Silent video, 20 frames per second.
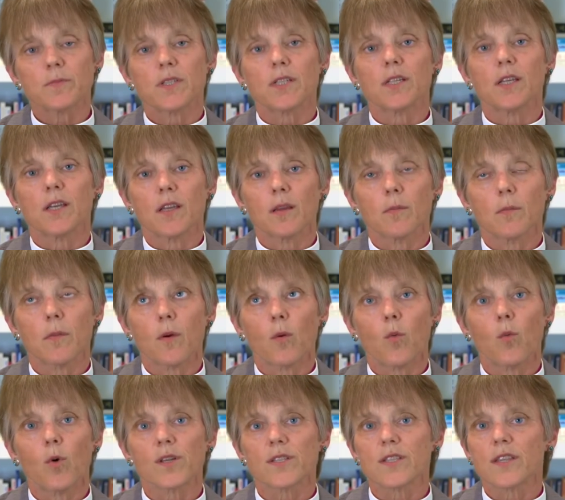team
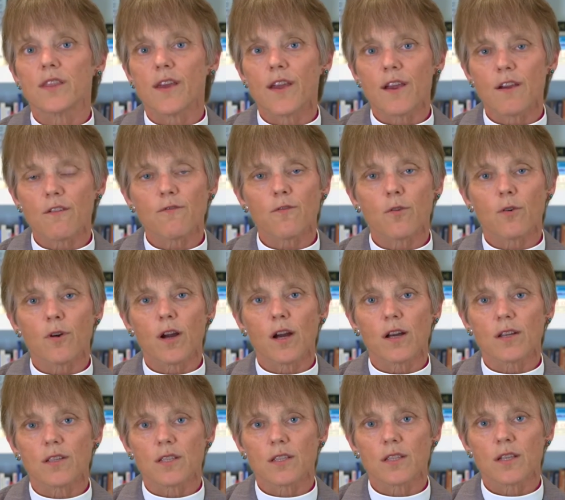was there for
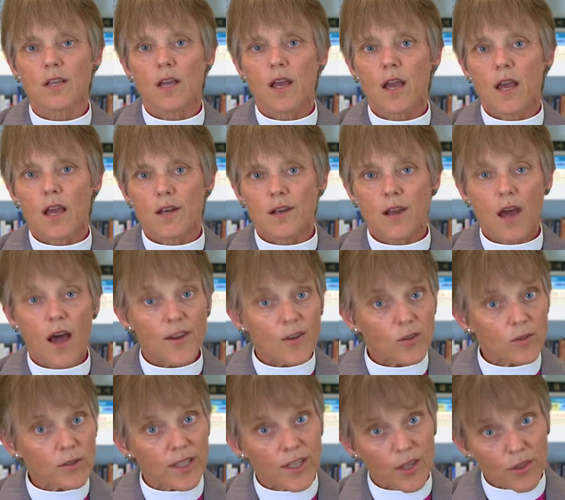us, not
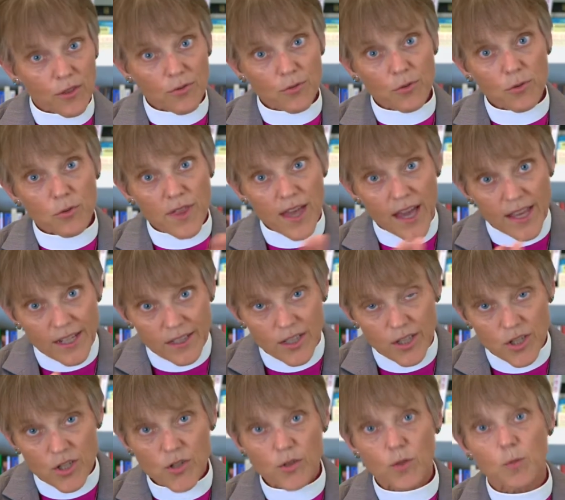only through that
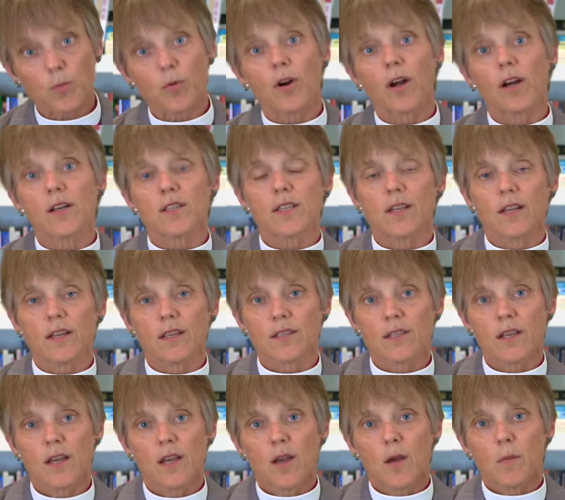initial
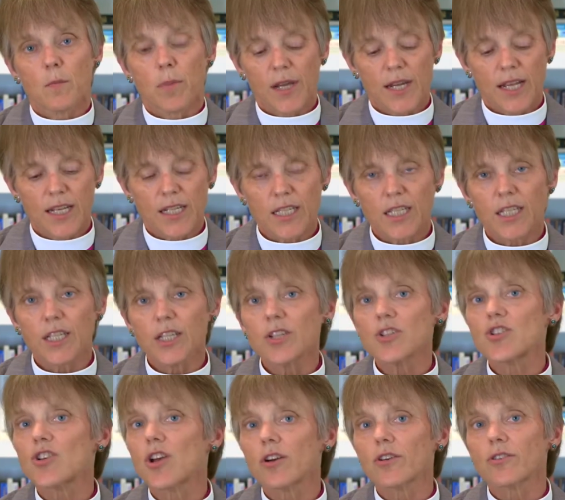process, but at key
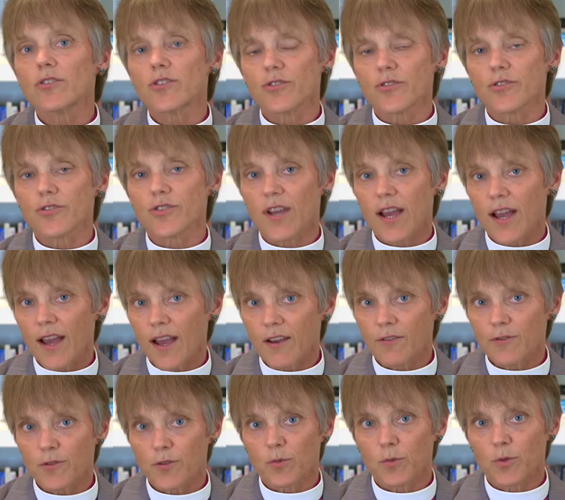junctures
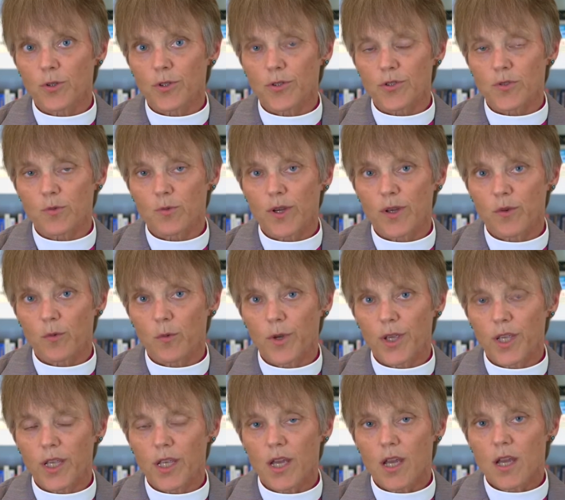afterwards when
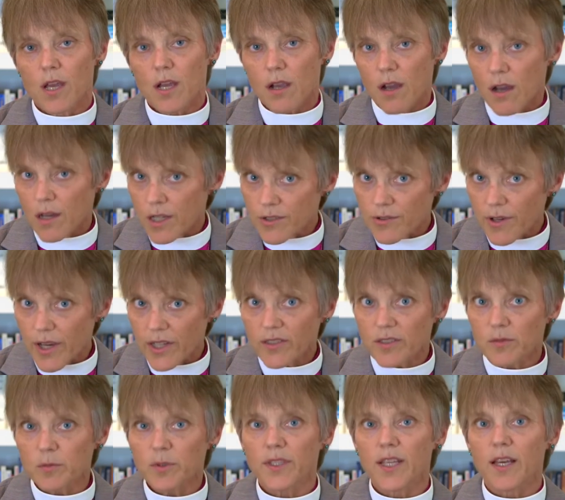we
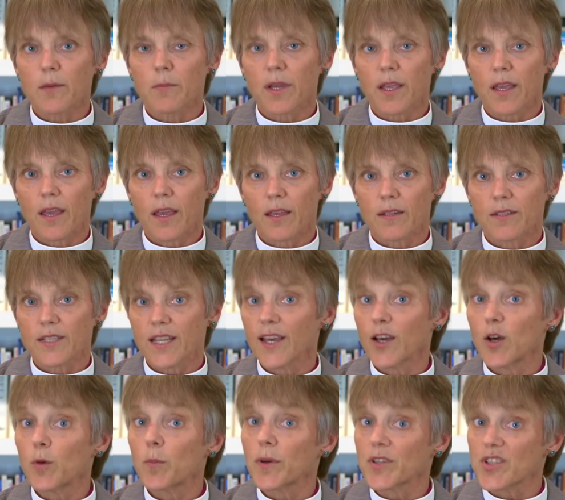contracted with them again to
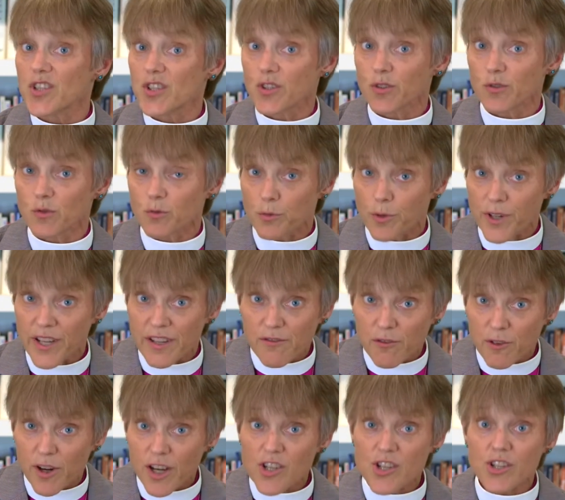help us do
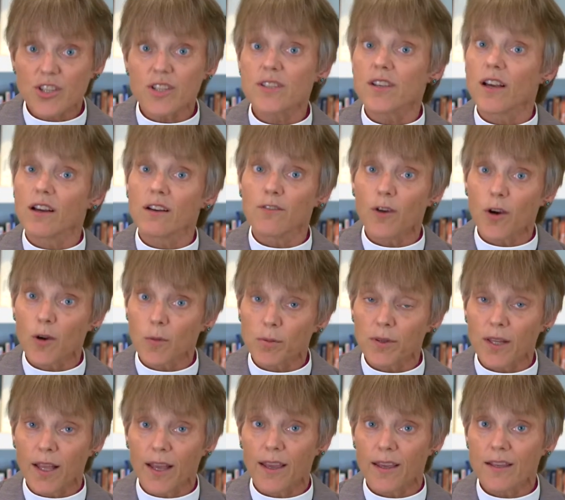refreshes of our
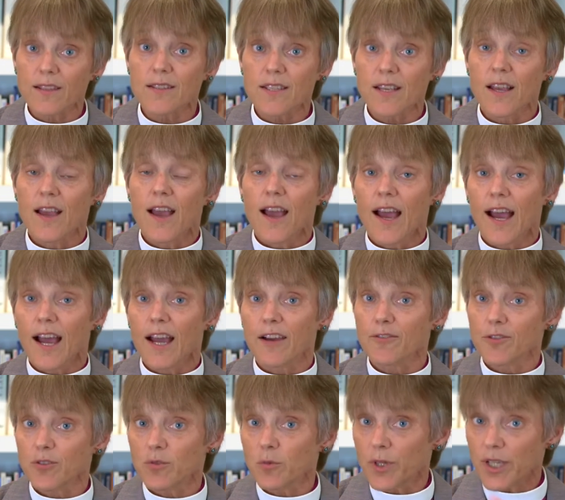plans
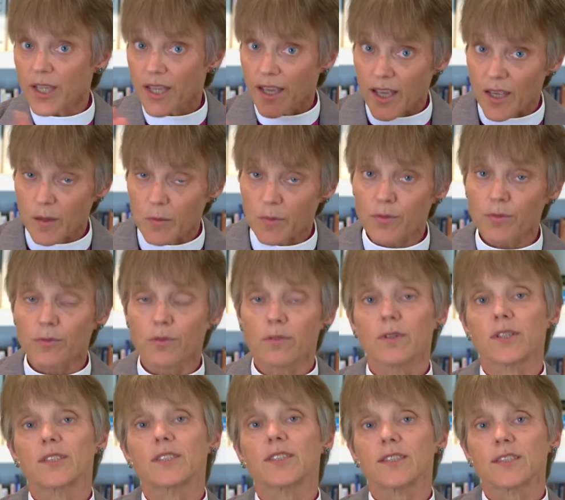after we came through
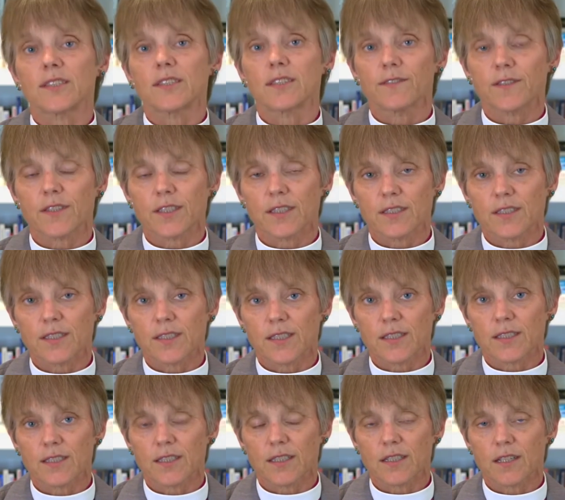a significant
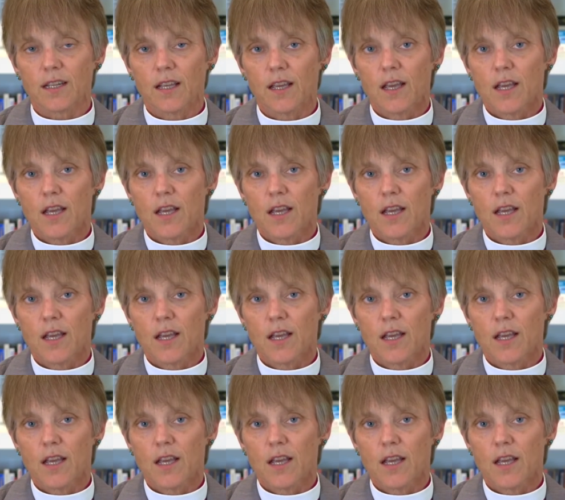season,